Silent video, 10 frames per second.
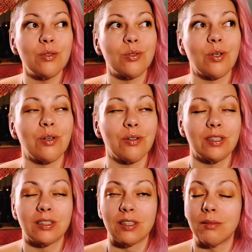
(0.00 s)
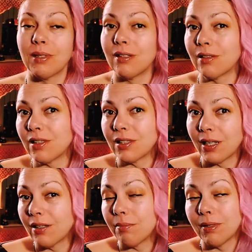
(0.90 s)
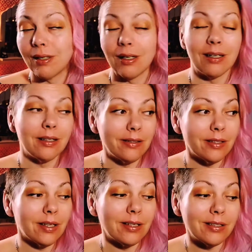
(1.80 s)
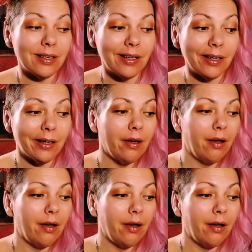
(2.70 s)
so it's going to be a nice day to be inside today.